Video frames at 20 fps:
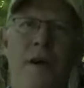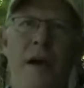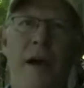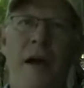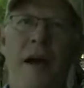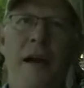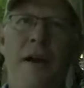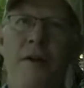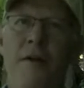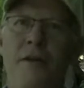
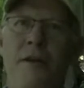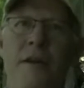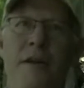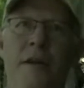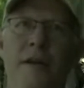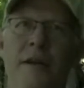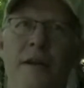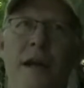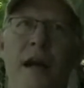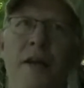hired
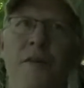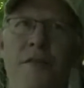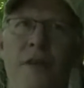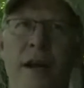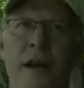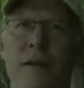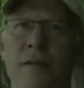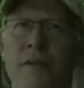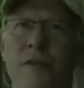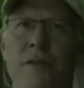a
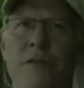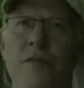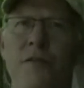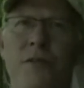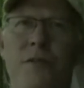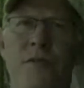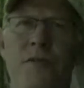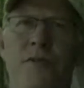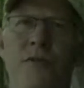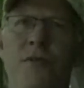contractor to
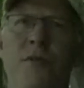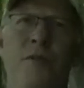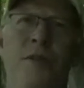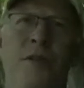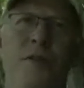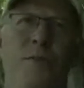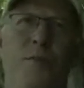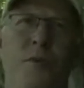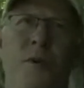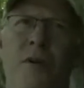do
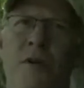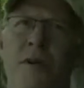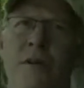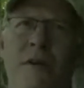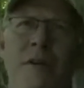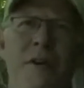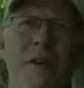this work,